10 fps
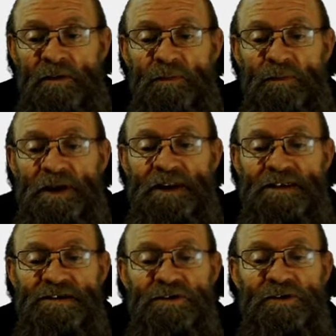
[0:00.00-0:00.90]
but
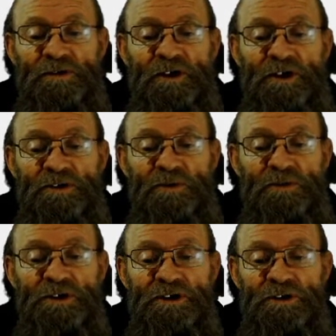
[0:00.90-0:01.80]
it's not going to
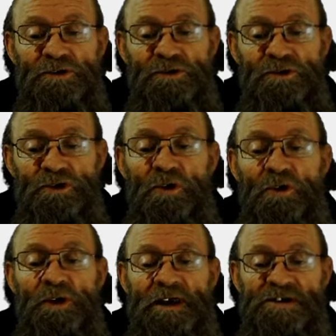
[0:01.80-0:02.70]
work to
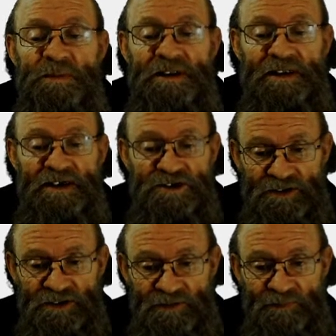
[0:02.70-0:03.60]
your
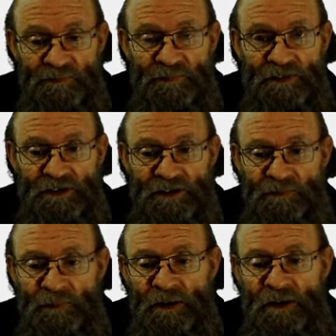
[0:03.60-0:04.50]
expectation. Okay,
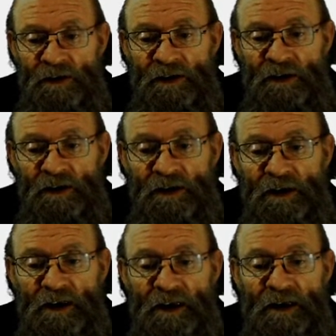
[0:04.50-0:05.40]

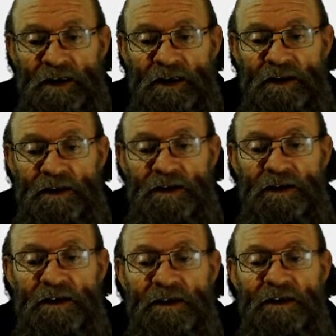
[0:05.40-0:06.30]

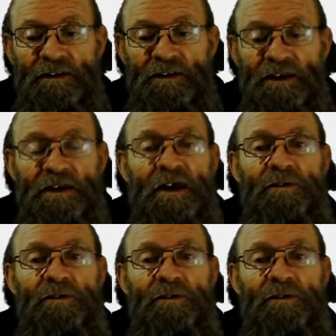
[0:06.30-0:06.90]
and then I